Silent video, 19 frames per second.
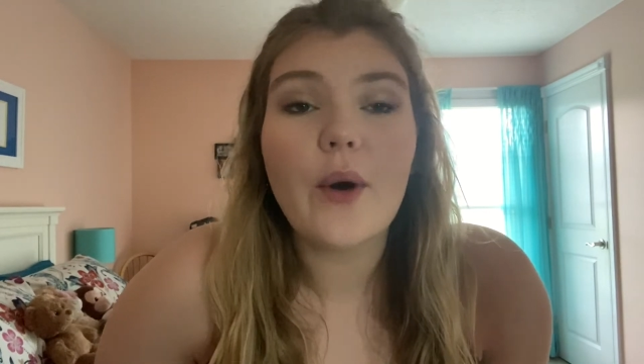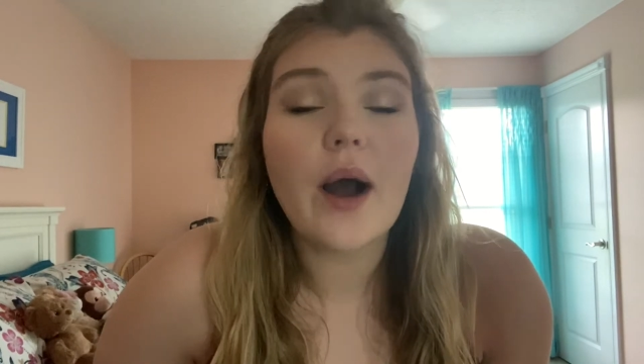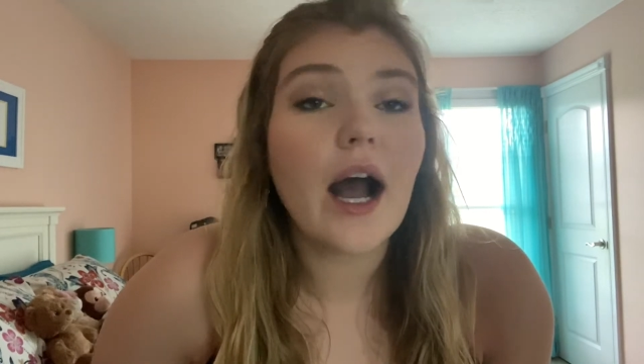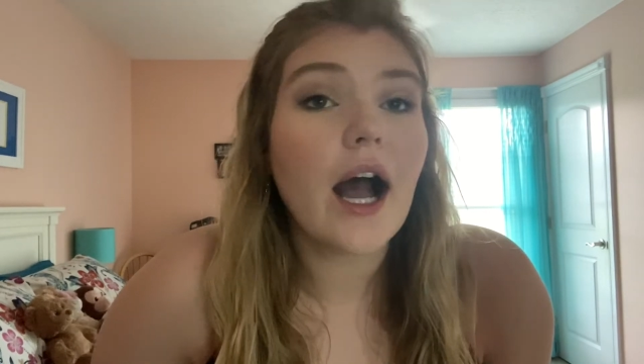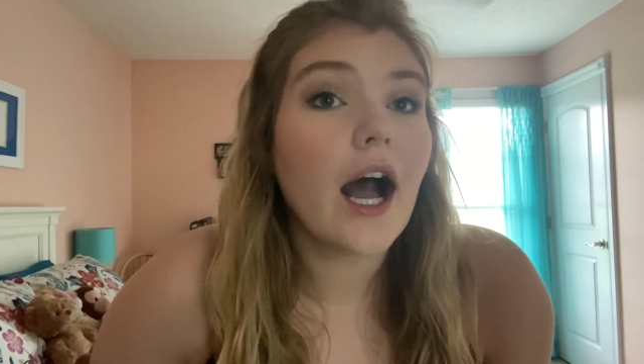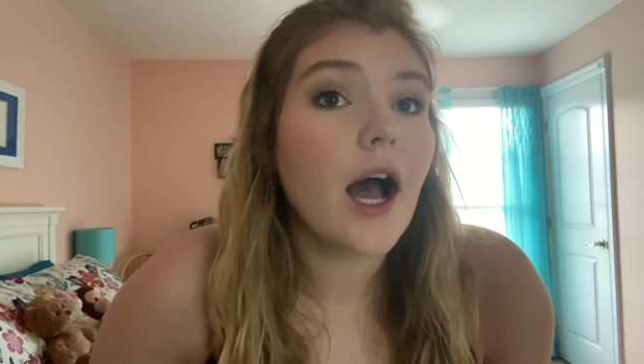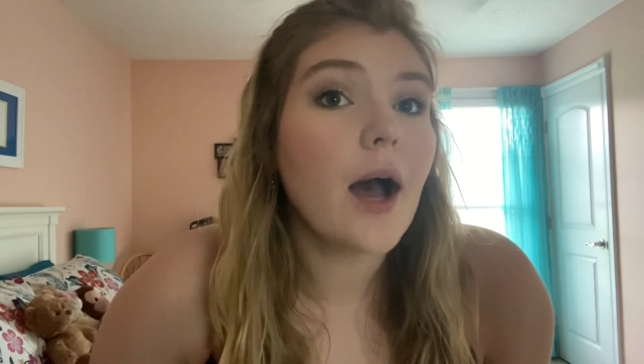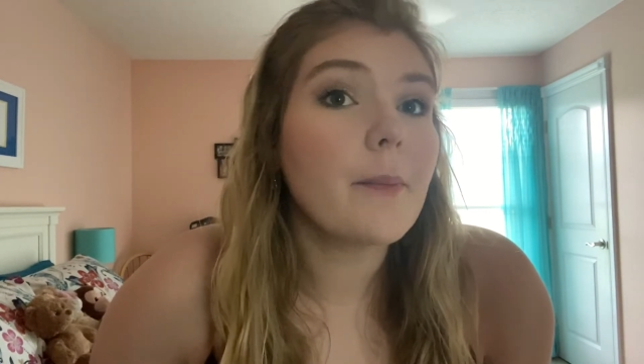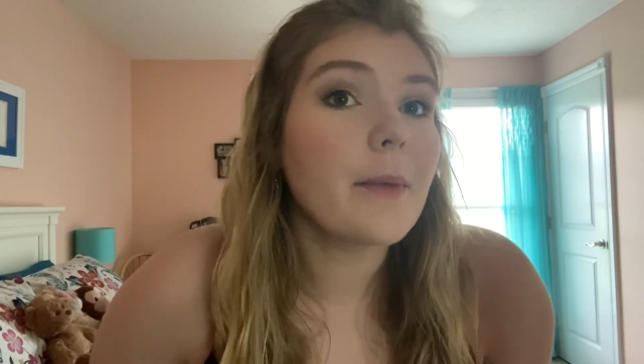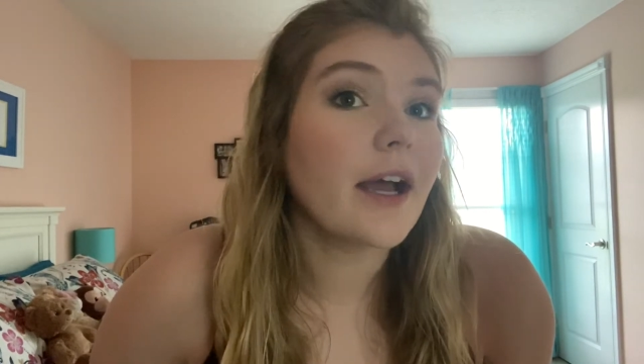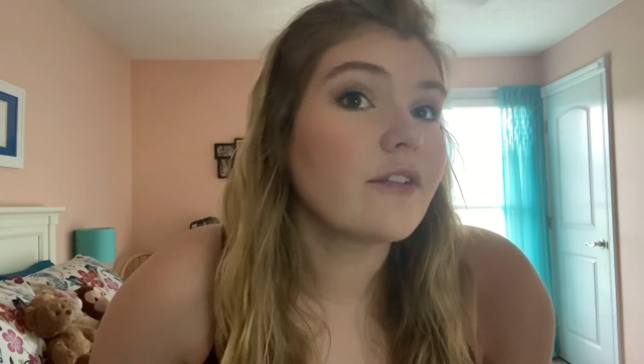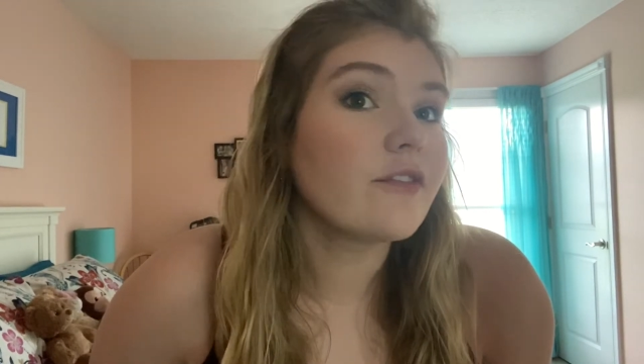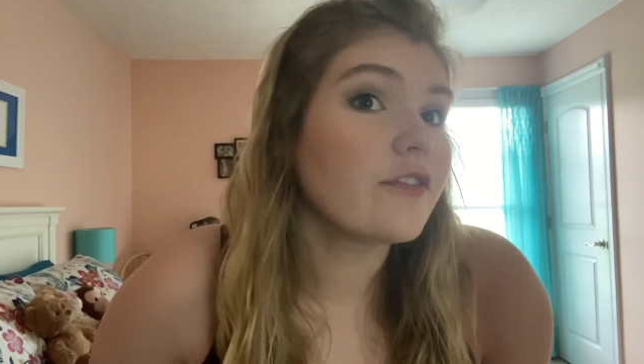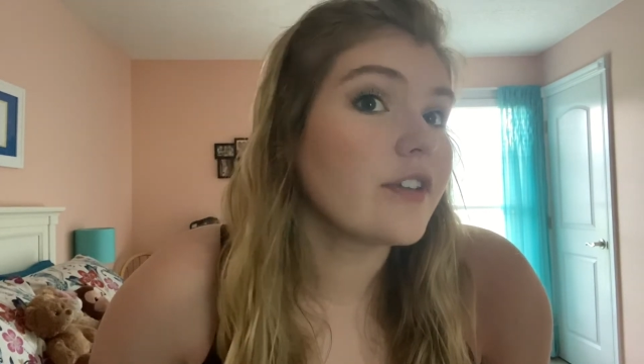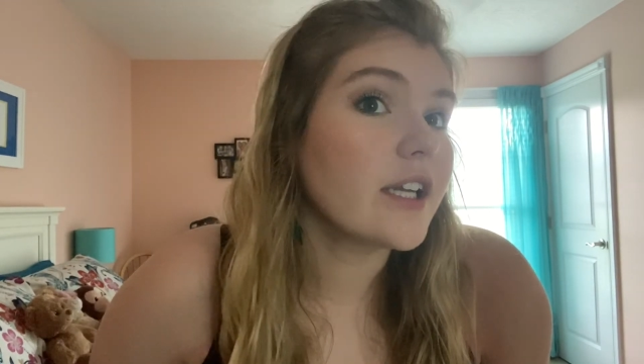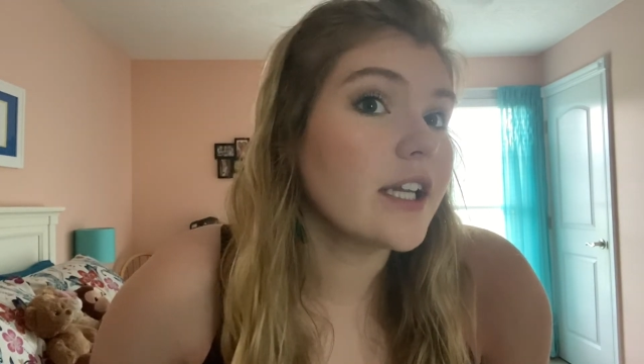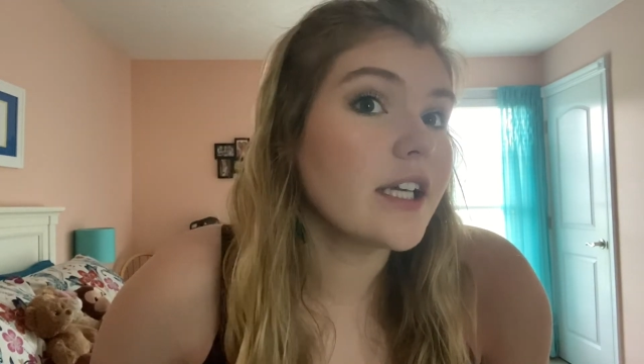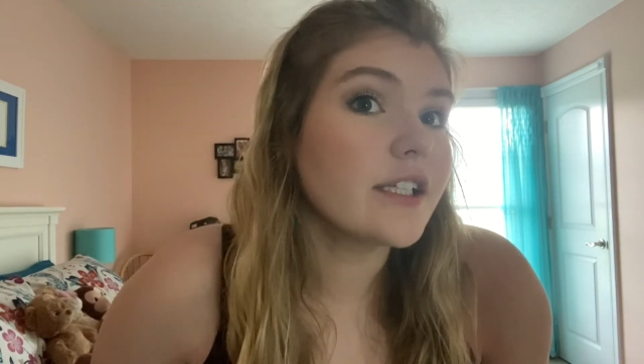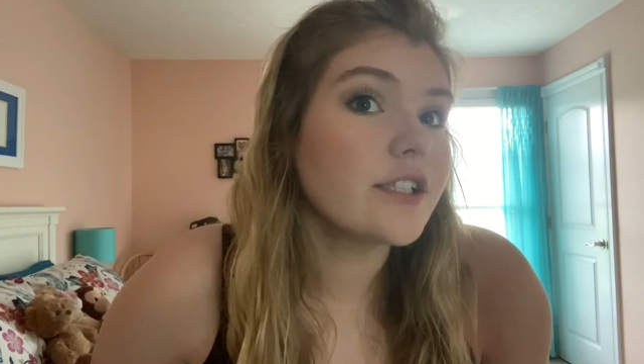I
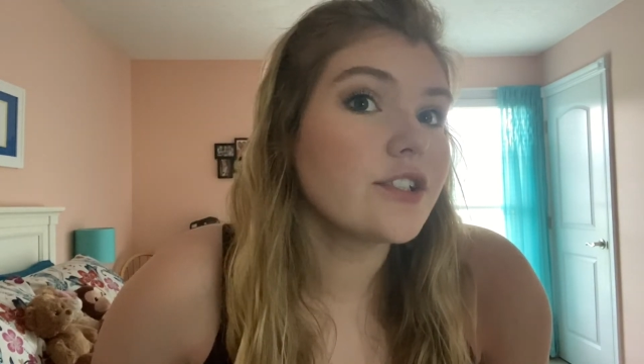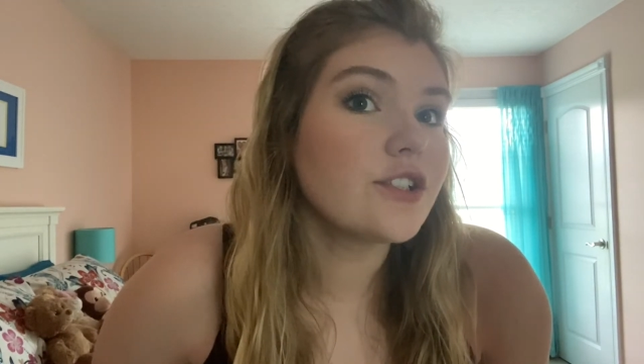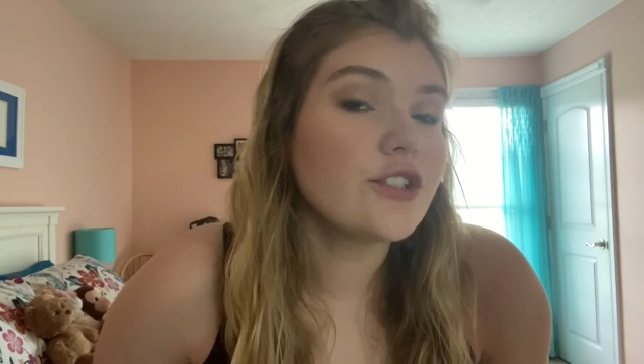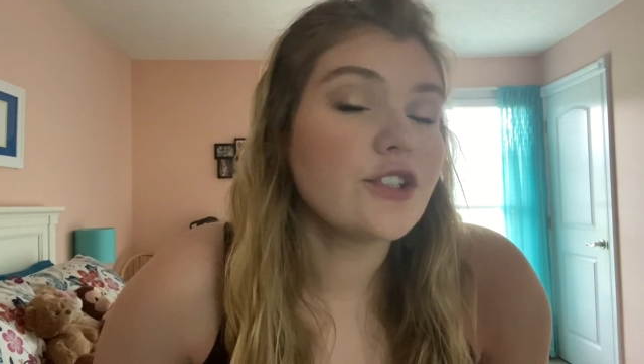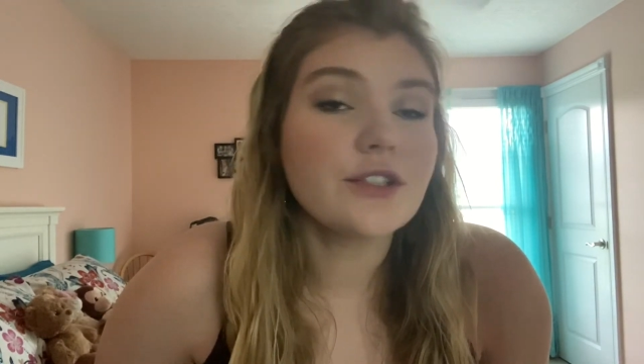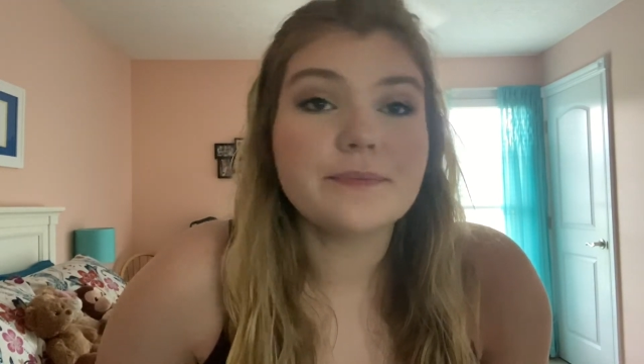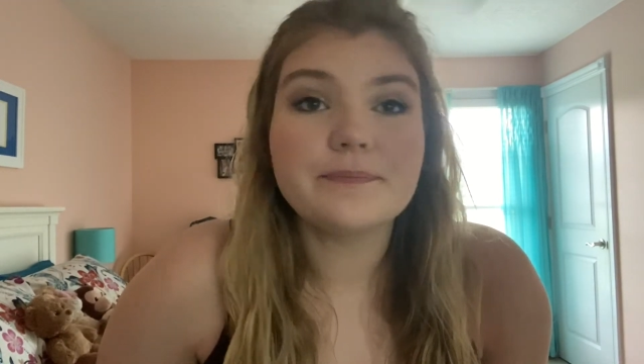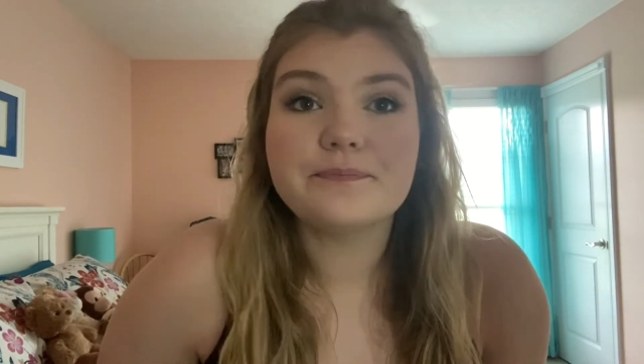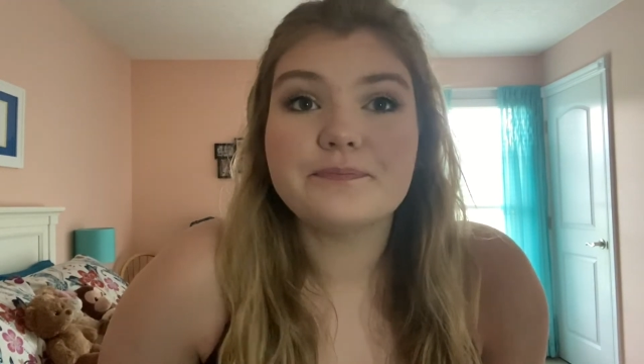finished